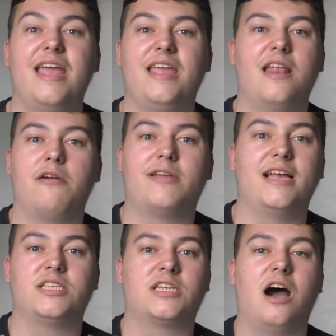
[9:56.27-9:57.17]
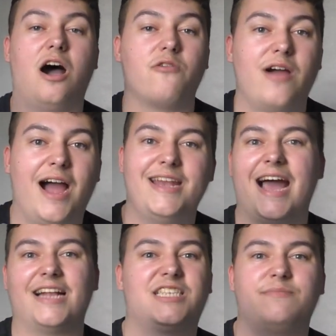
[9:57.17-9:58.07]
you know gets a car ride,
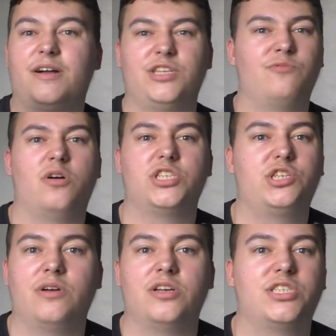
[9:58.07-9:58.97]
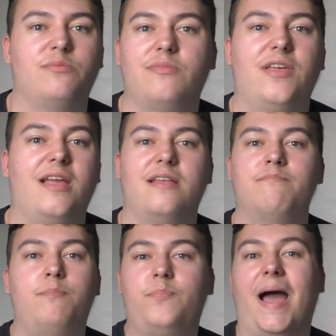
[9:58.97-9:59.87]
adds a magic wand to it or something,
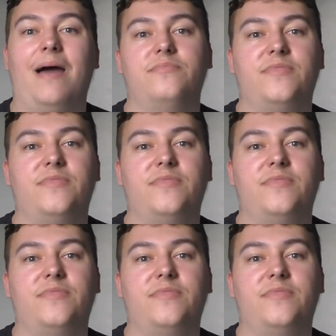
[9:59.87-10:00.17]
and bam,